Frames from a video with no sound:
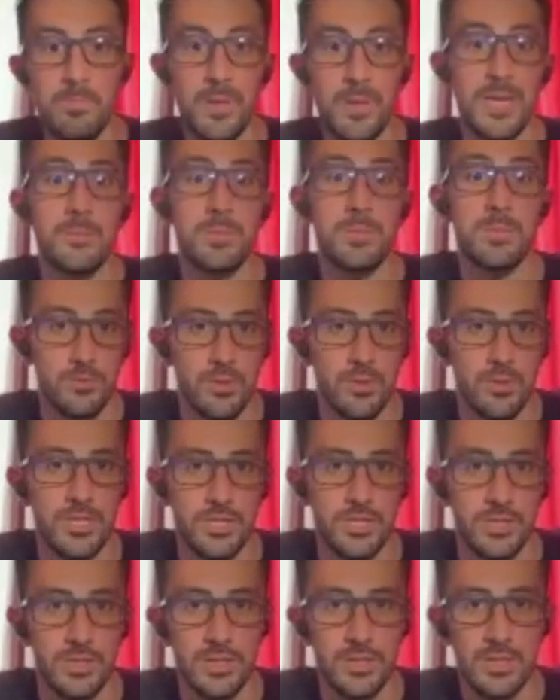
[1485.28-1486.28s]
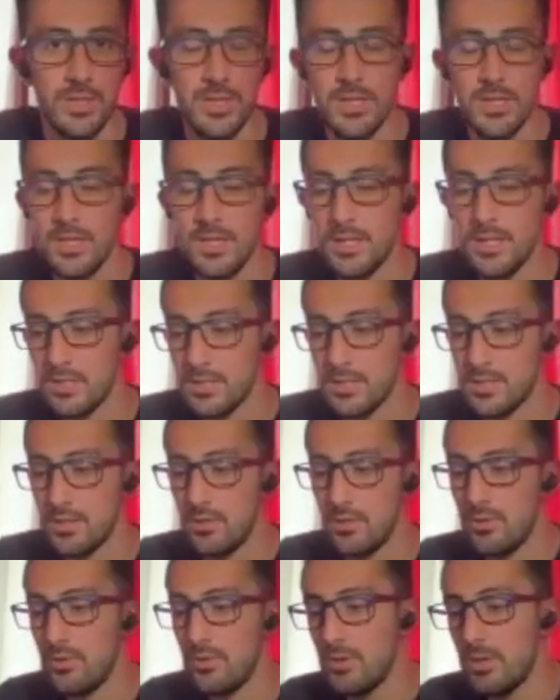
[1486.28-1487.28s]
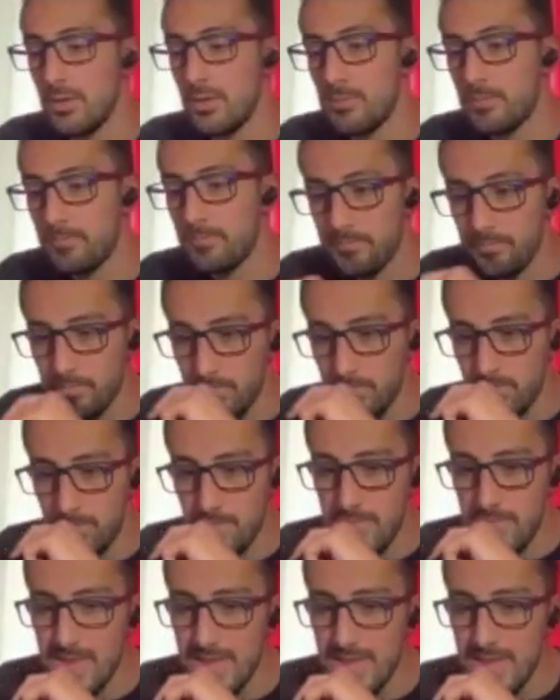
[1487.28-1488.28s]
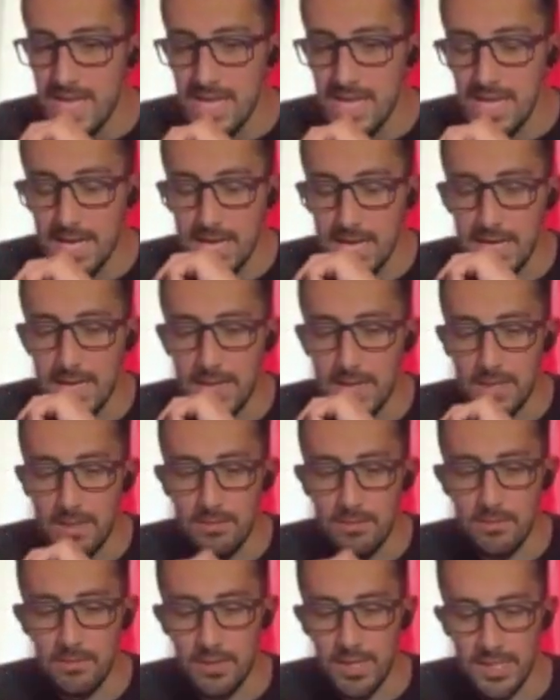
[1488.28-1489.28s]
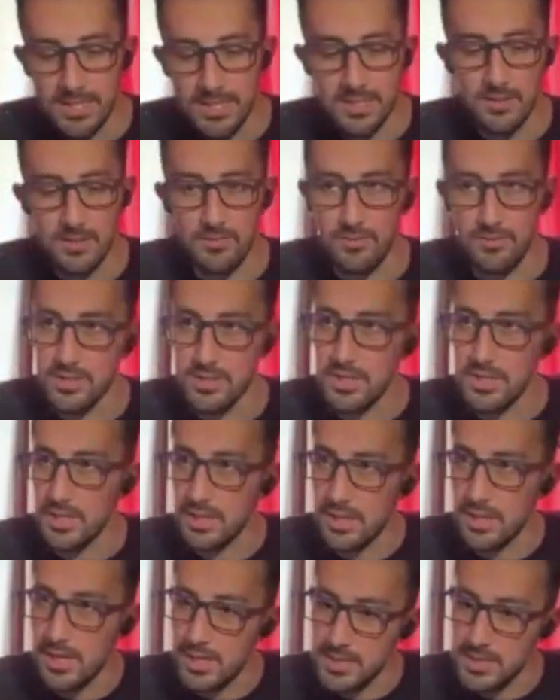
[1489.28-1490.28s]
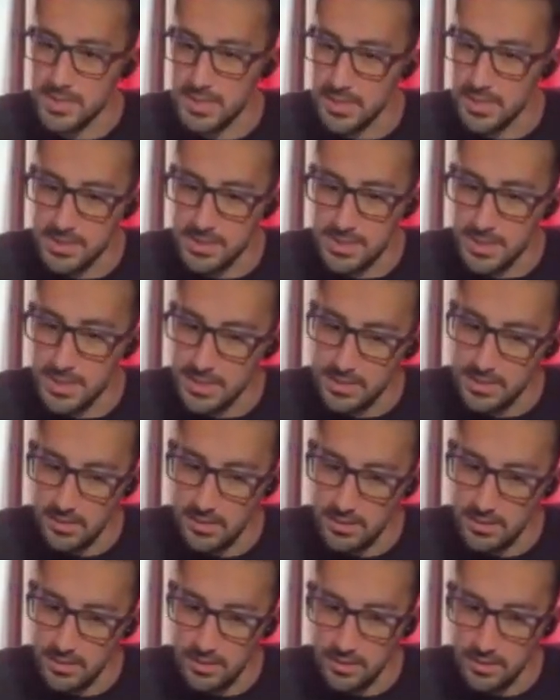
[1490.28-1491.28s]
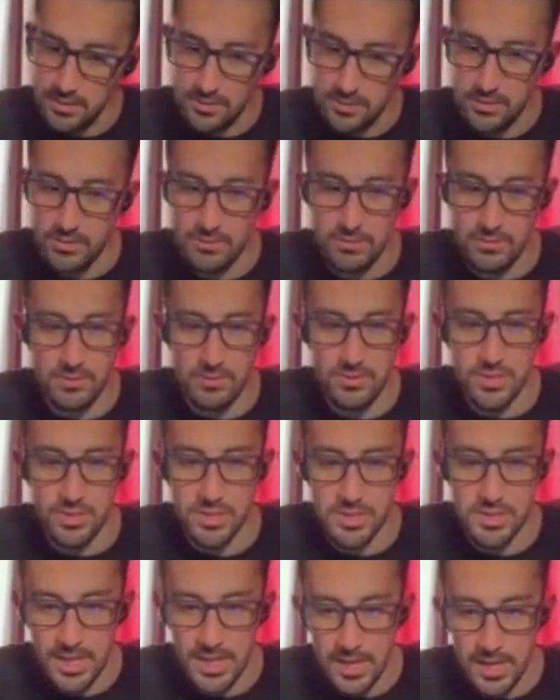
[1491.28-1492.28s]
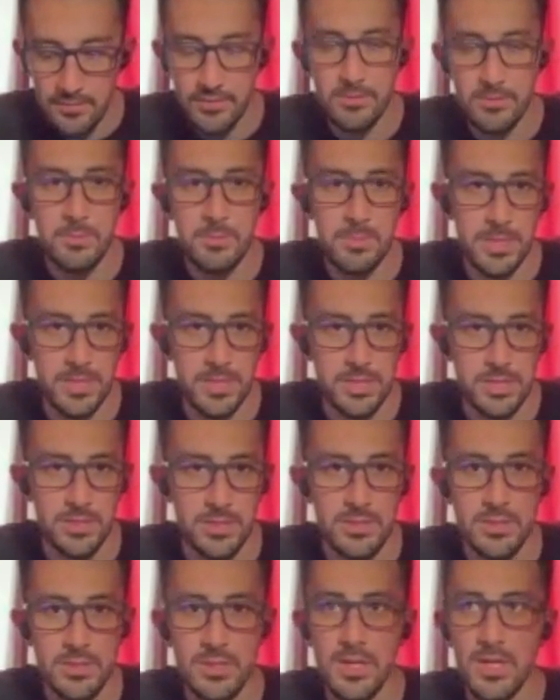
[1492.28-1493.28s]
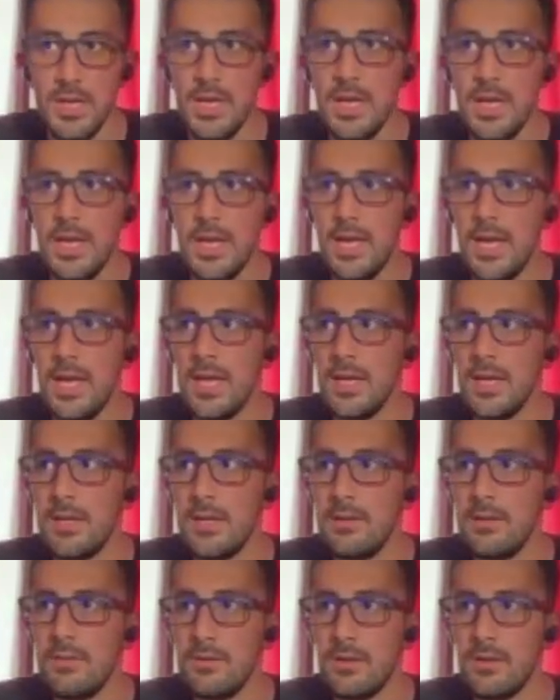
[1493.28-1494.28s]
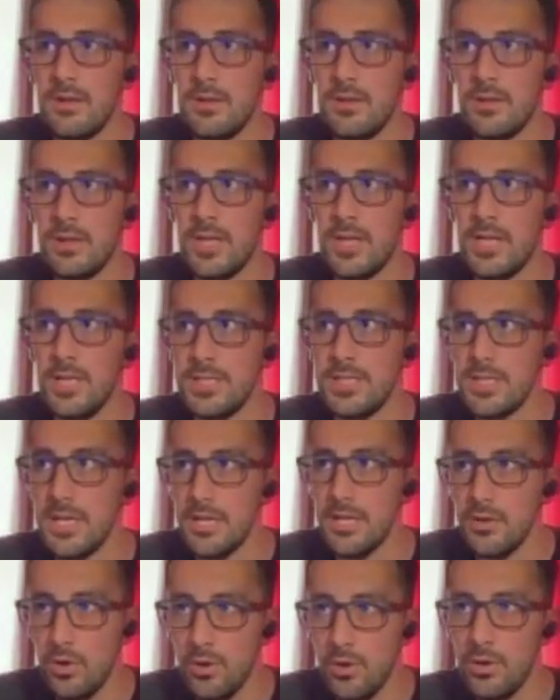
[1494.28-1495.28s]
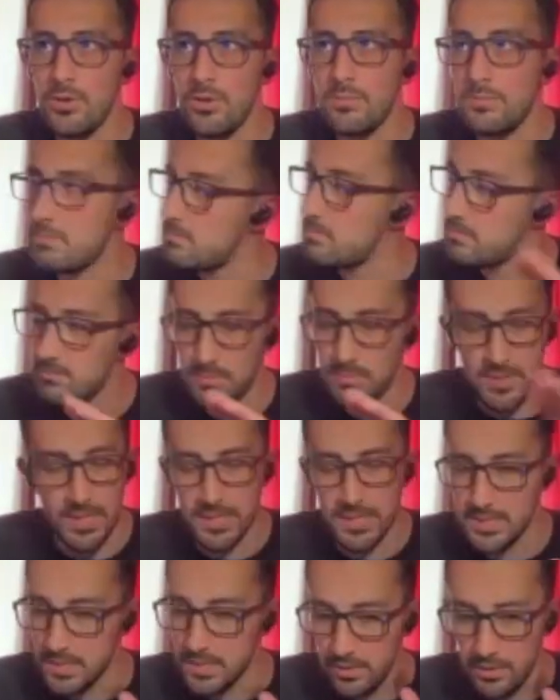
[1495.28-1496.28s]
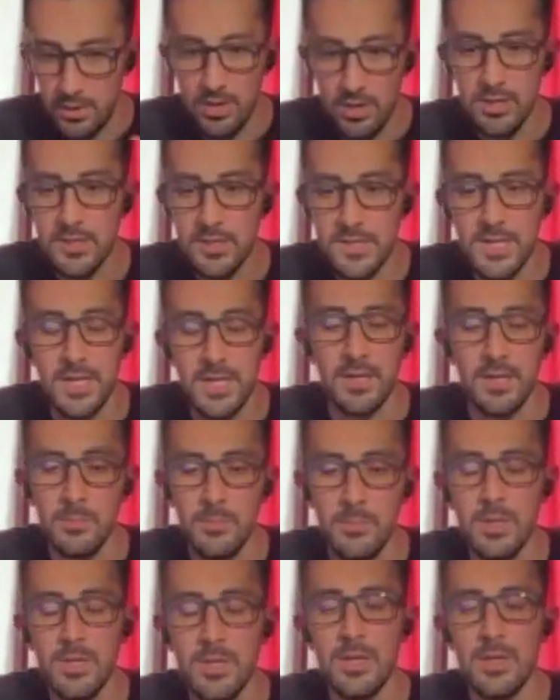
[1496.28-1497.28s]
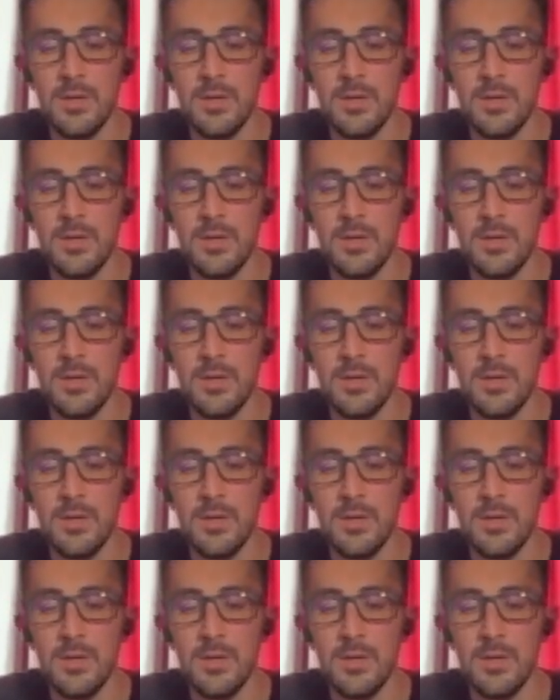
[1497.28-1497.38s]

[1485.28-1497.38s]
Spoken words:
big progression. So that's the first thing that I'd say is that you just have to be patient, and it all takes a long time,